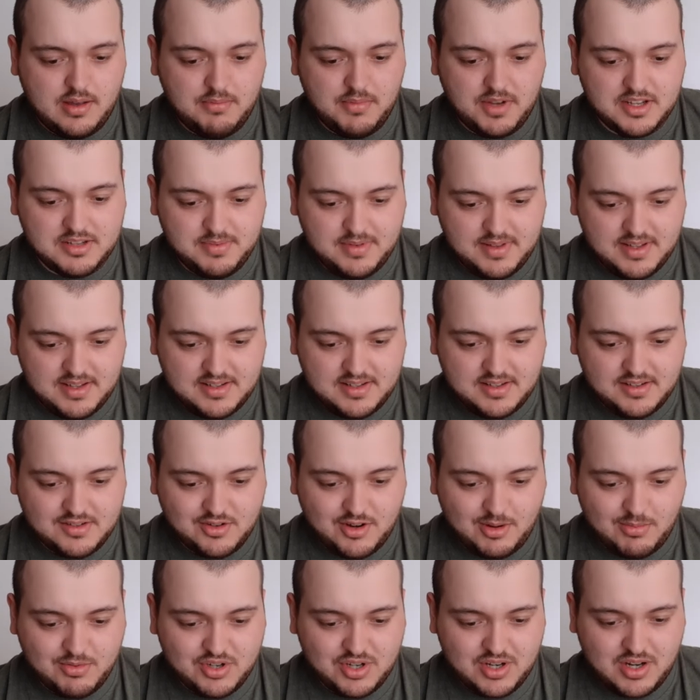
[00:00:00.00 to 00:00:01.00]
it must be this
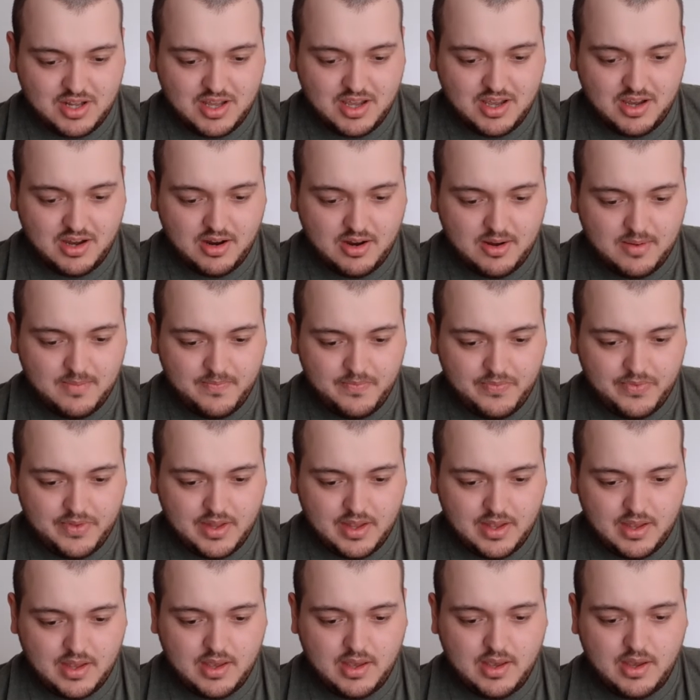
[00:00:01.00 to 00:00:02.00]
description here.
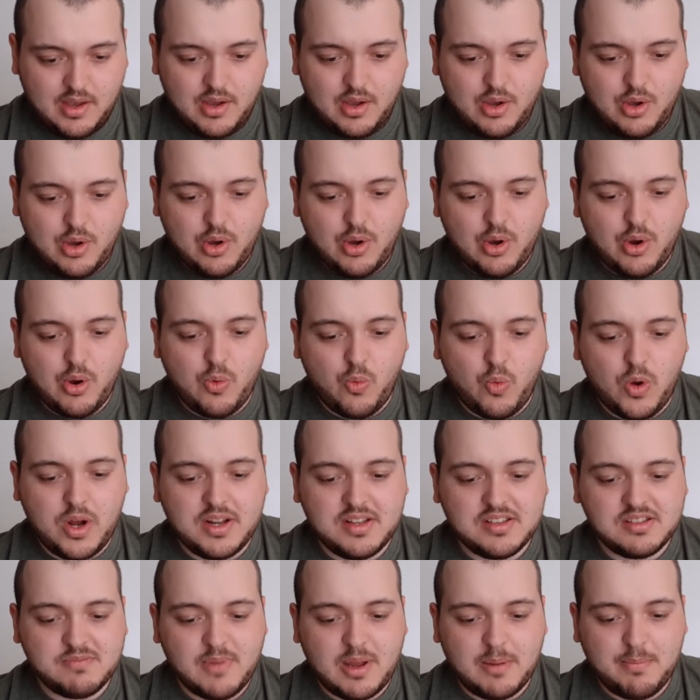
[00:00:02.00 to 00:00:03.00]
What
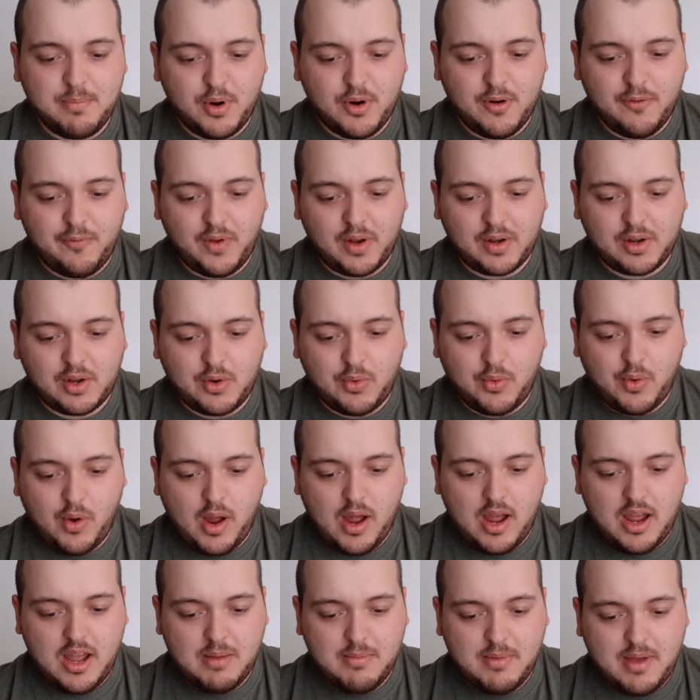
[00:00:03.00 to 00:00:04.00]
is my perfect
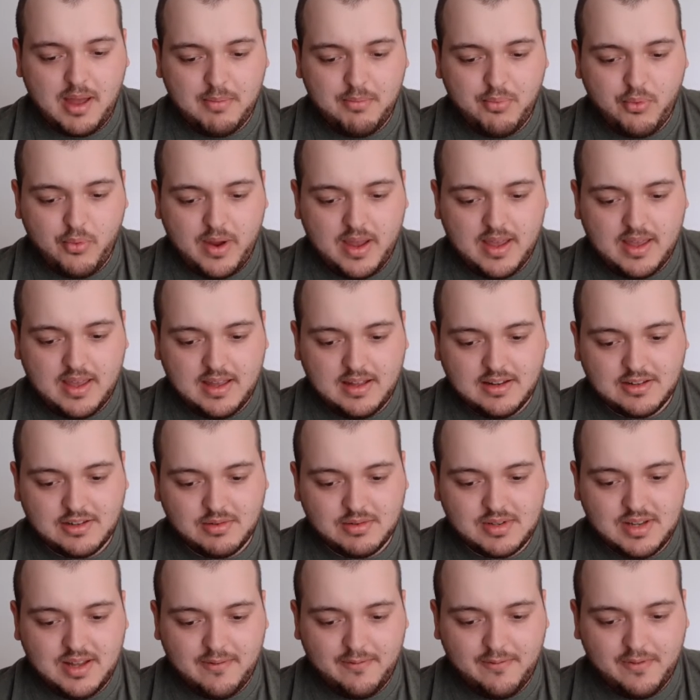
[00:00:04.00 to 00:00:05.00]
crime? I break into
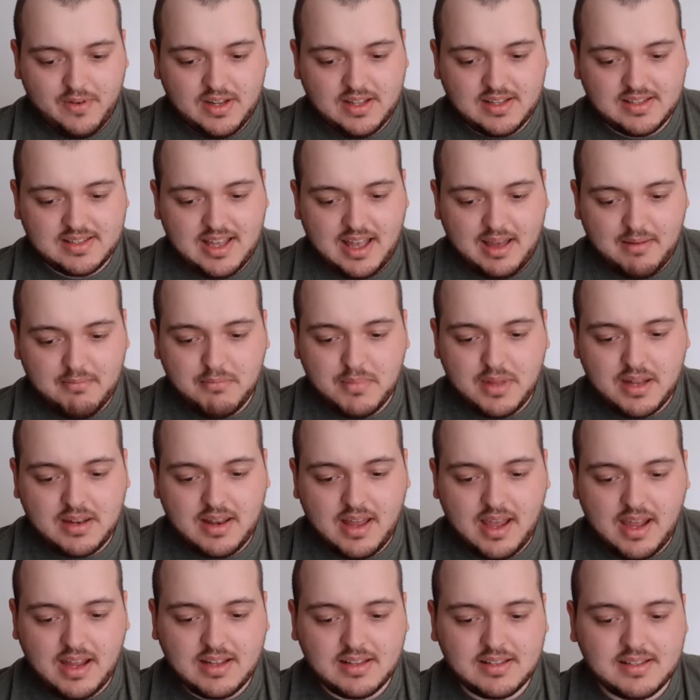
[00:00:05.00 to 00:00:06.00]
Tiffany's at
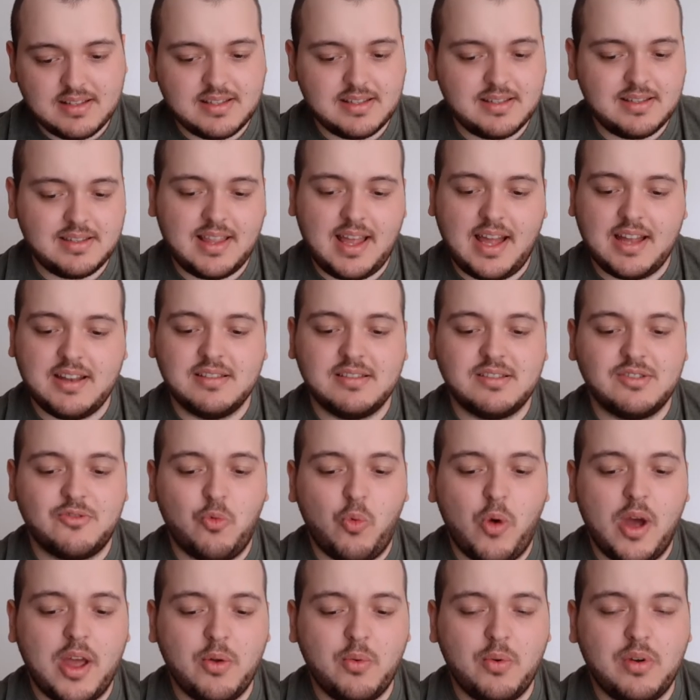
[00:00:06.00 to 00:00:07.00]
midnight. That is
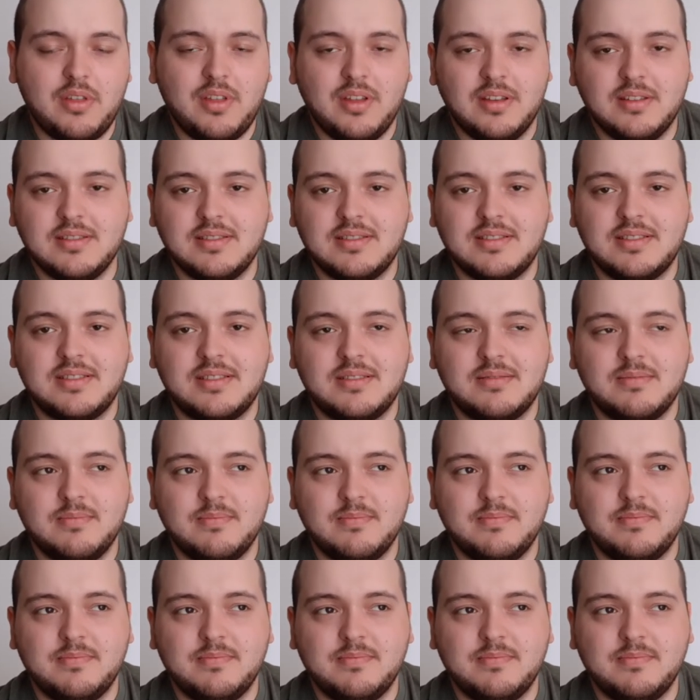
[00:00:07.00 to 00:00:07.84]
Dwight with his,